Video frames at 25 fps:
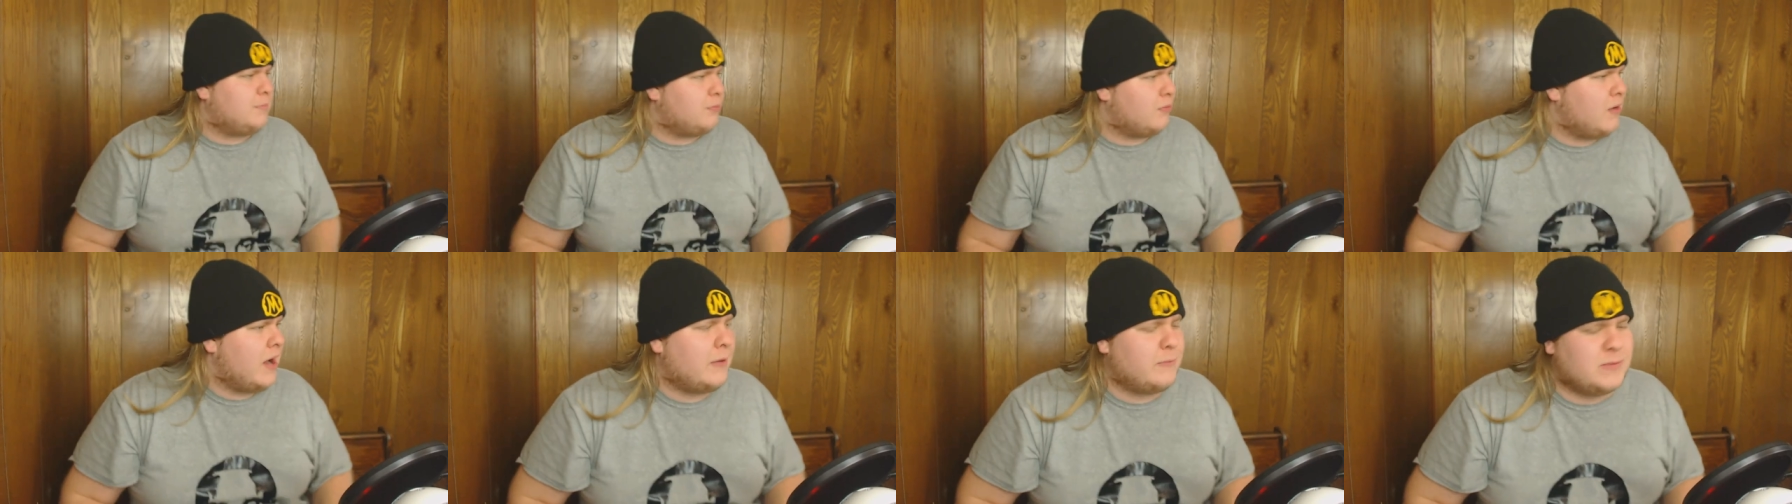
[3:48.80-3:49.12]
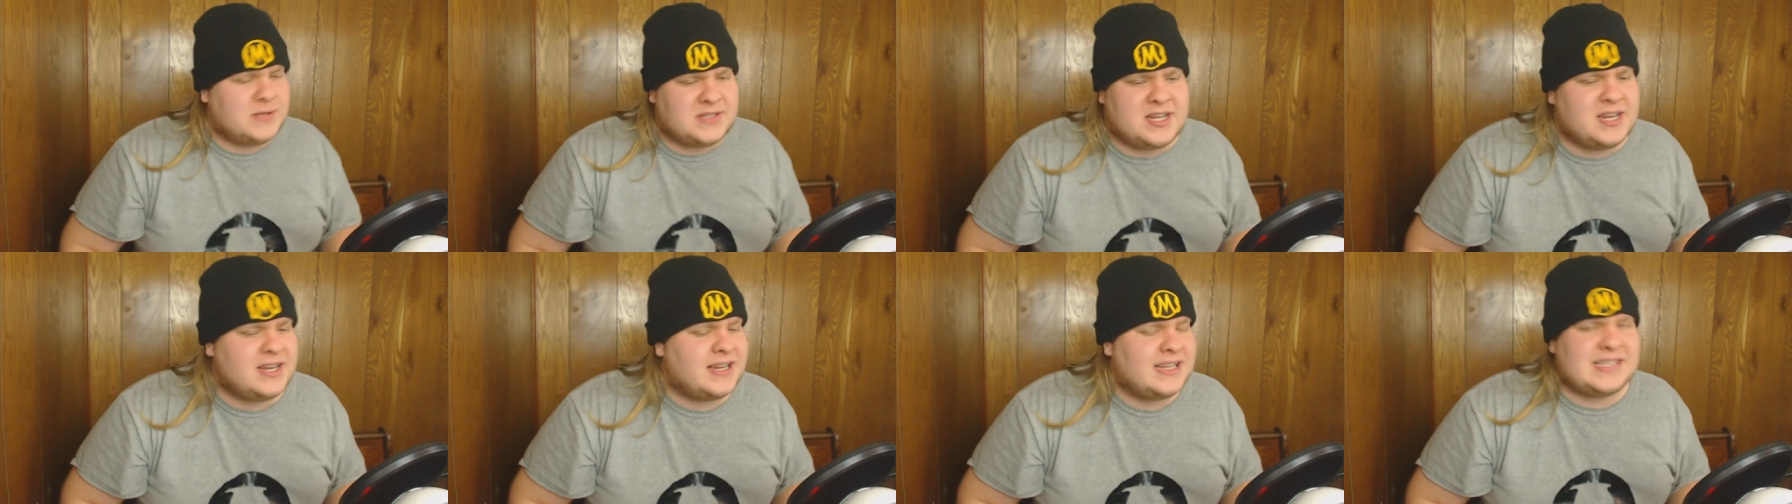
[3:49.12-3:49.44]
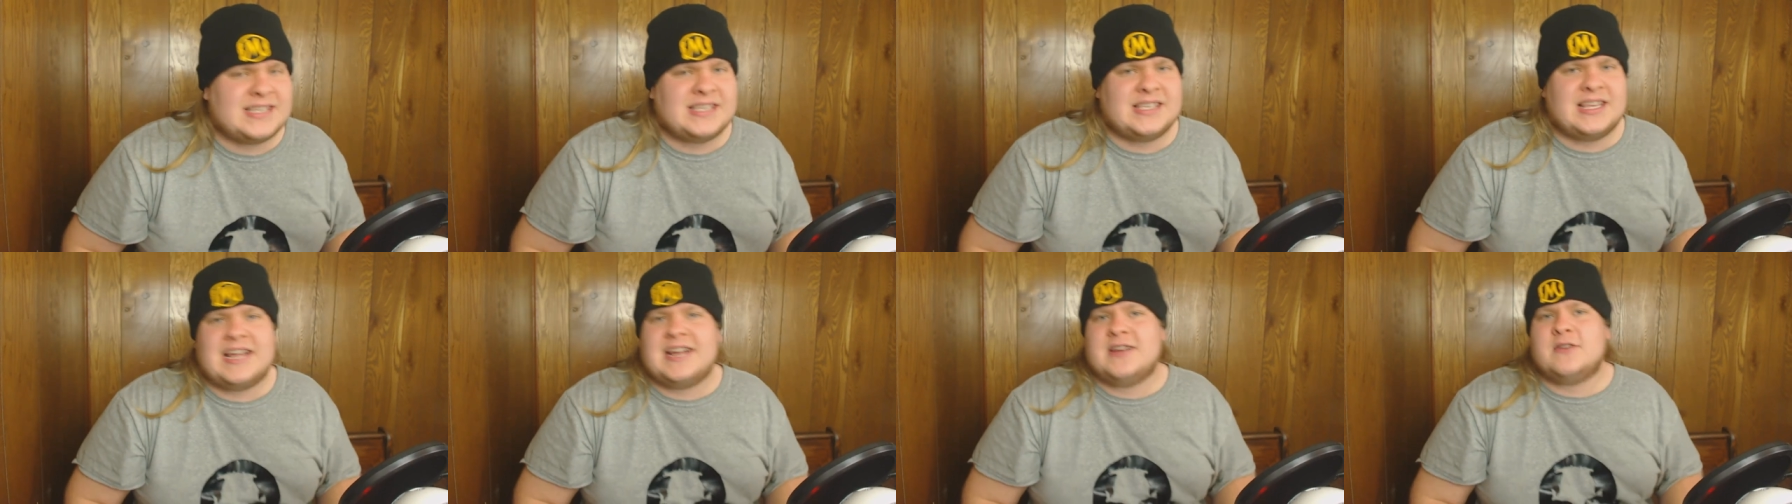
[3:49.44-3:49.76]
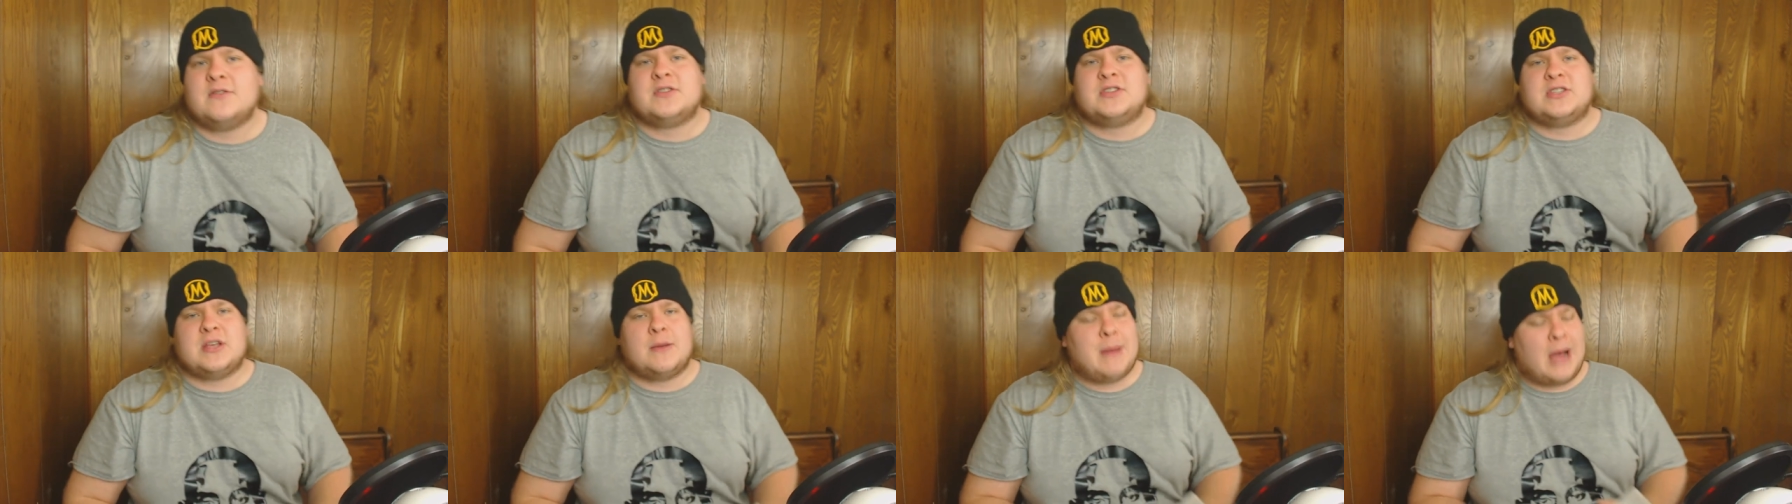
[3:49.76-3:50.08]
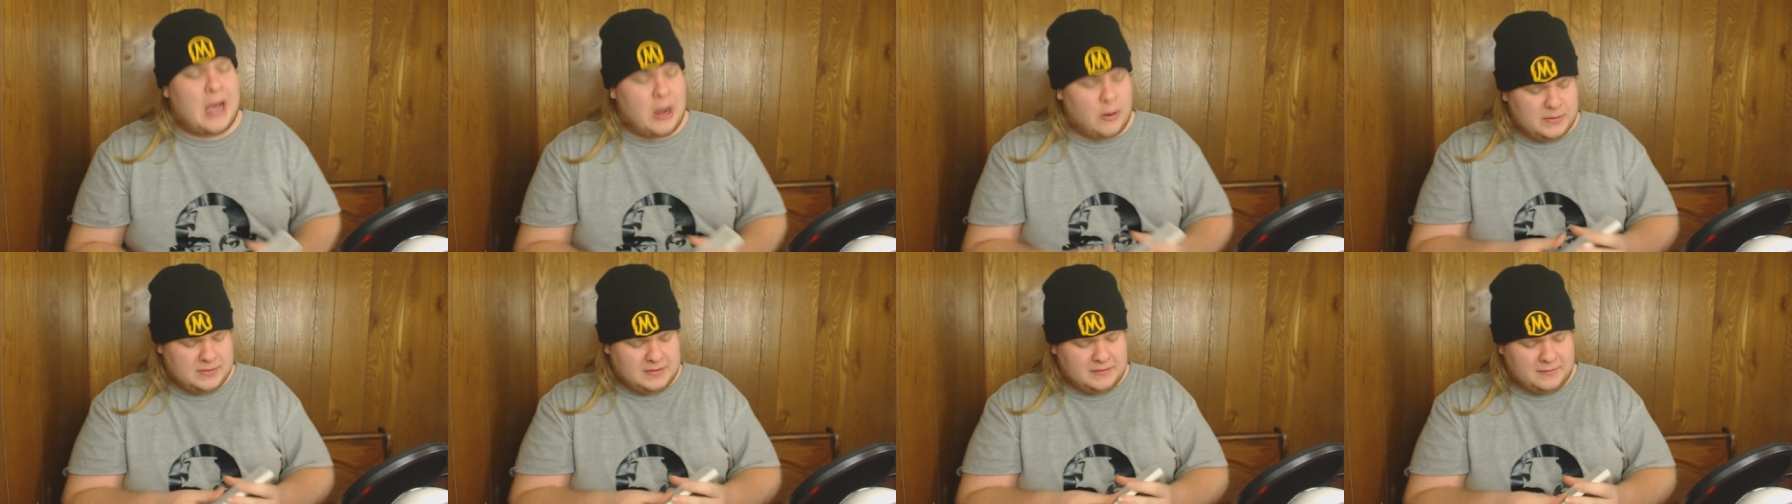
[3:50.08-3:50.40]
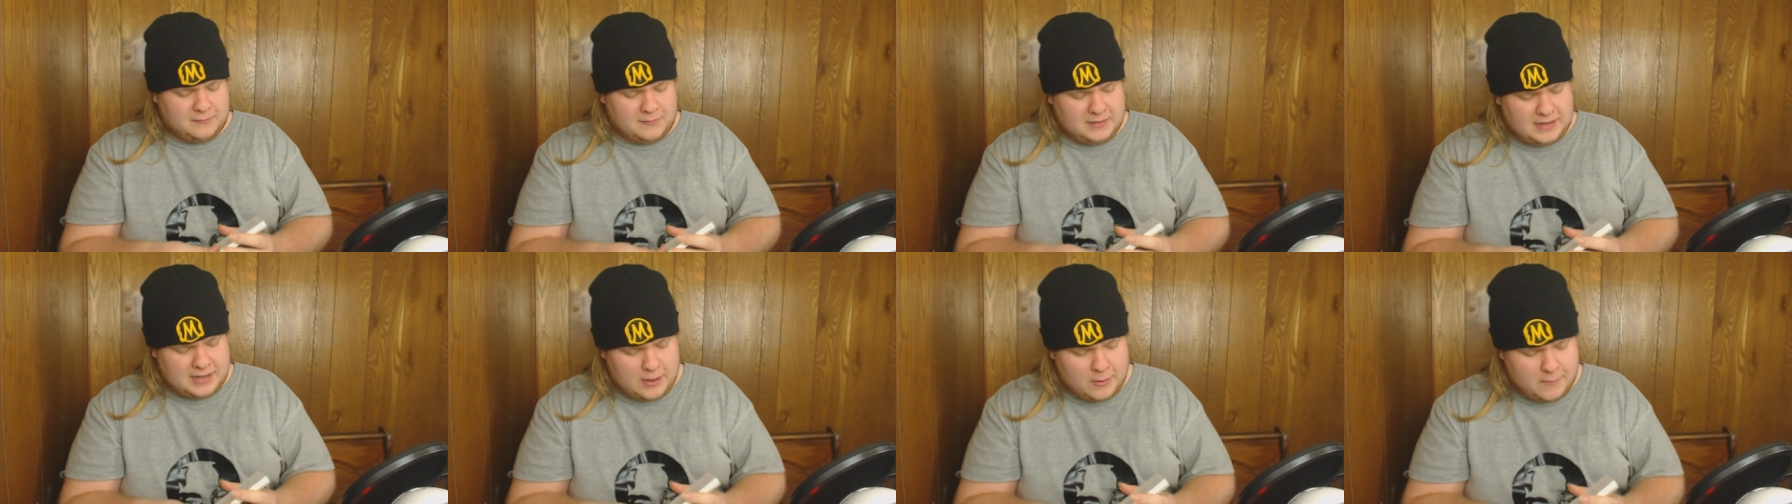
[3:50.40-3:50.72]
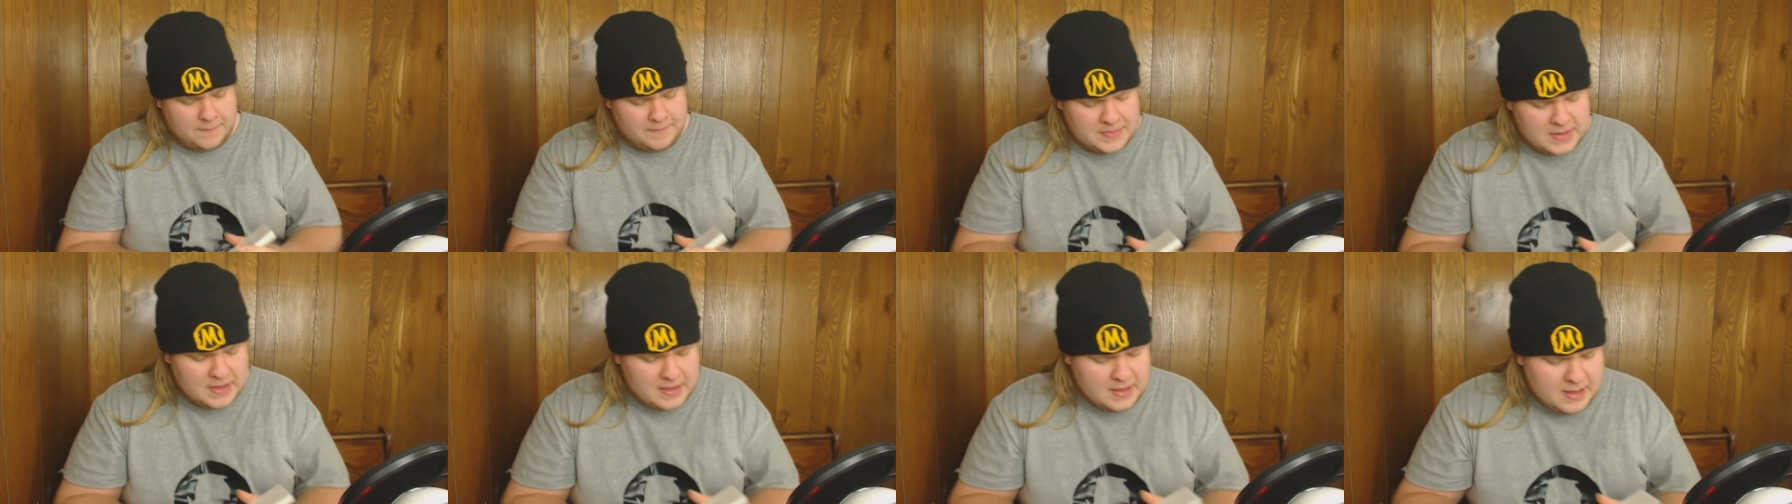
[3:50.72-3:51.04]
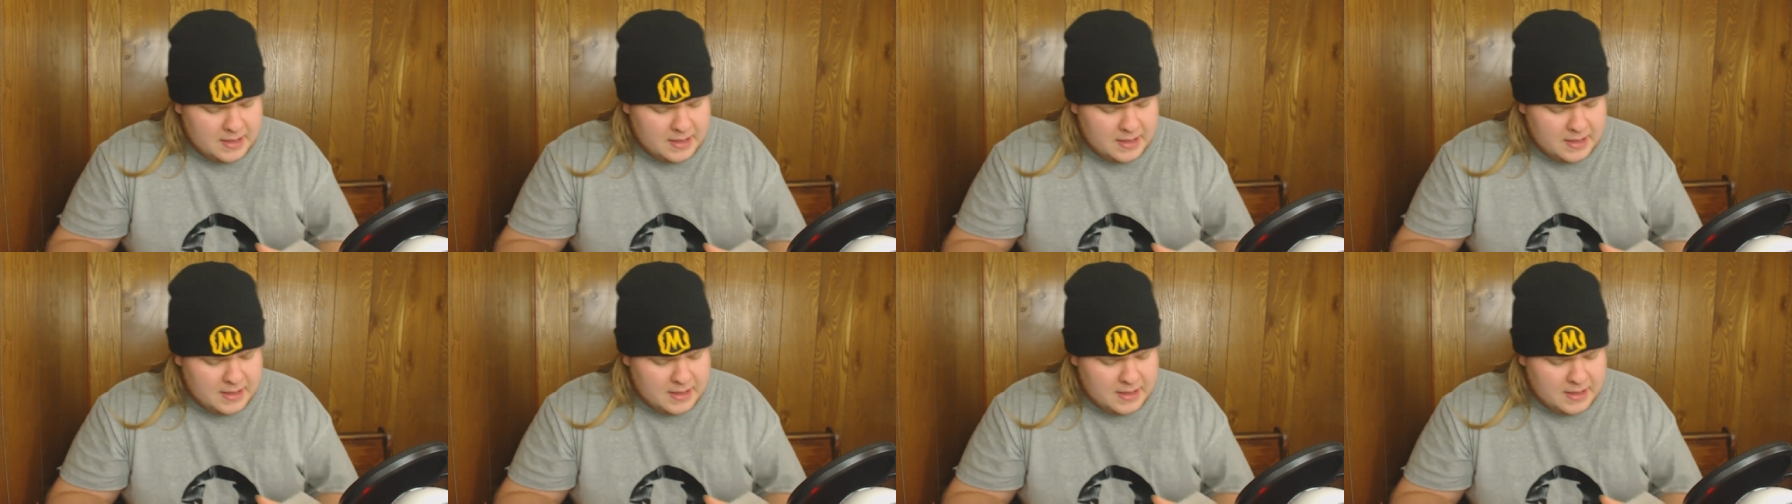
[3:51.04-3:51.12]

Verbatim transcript: LeBron was going to get slandered somehow in this video.